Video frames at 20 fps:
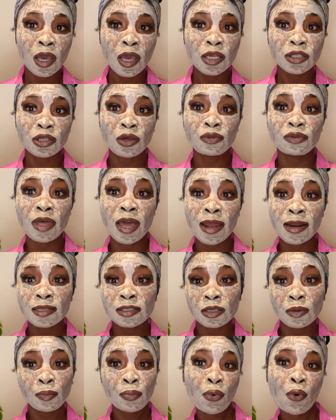So that is
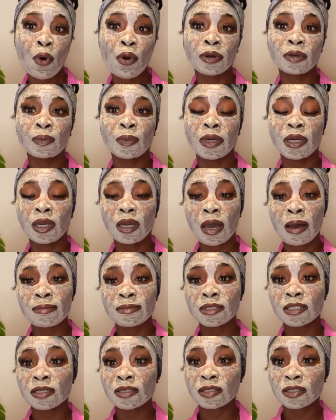important when it
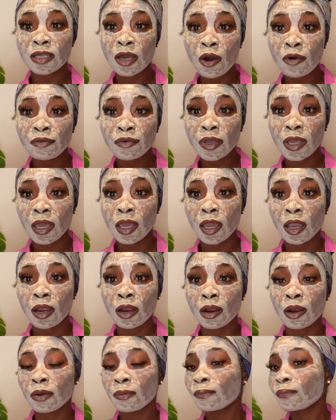comes to
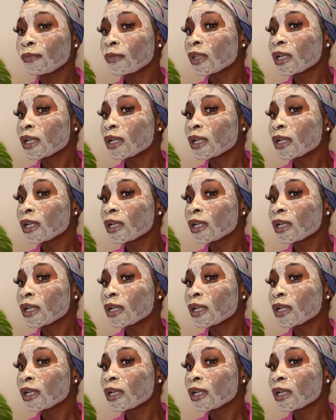self-care,